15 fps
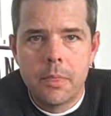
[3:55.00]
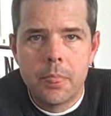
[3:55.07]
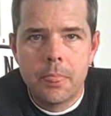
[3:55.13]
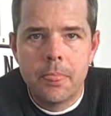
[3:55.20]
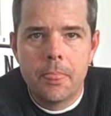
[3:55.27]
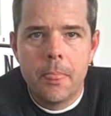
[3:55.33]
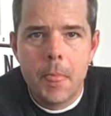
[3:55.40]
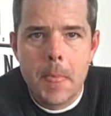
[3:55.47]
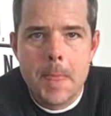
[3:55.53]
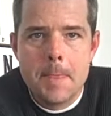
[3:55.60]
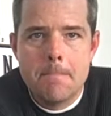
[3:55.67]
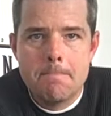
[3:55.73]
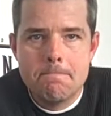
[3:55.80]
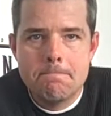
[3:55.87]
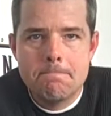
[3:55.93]
Okay.
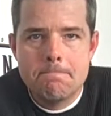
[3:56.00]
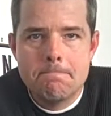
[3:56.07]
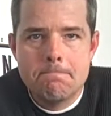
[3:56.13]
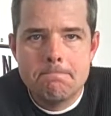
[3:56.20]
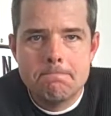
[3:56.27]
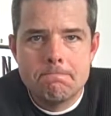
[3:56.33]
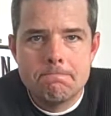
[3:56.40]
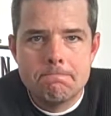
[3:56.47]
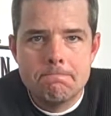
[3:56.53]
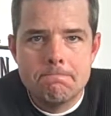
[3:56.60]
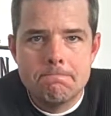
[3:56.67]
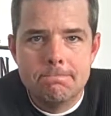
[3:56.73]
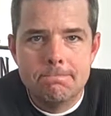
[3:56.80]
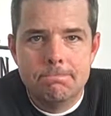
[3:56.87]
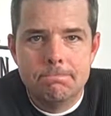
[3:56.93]
Great.
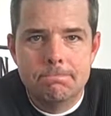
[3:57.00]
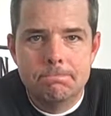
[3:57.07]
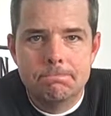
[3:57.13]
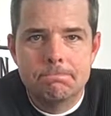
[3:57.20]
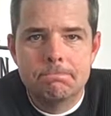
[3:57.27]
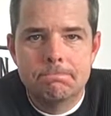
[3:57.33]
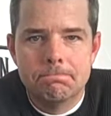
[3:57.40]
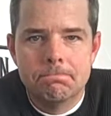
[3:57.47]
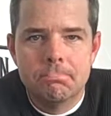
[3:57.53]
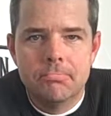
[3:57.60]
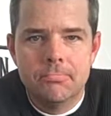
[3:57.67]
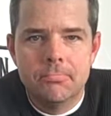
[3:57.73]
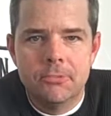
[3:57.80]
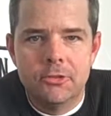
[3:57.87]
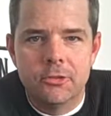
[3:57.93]
Thank you for your time today,
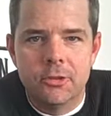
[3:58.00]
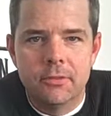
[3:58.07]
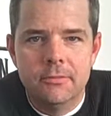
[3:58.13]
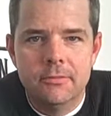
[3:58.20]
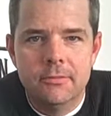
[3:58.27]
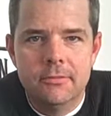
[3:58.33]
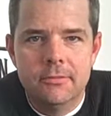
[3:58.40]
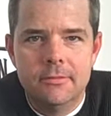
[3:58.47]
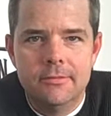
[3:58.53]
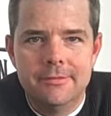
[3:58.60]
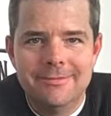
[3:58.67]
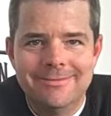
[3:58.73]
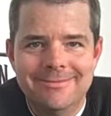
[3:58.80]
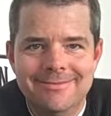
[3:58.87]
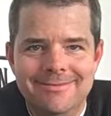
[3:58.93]
Chad, and good luck to
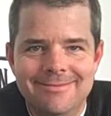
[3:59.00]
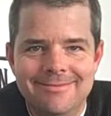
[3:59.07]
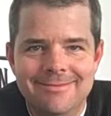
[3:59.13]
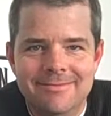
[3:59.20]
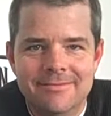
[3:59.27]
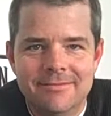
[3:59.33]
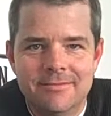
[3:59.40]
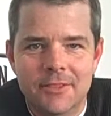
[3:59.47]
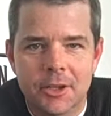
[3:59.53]
ACES in the future.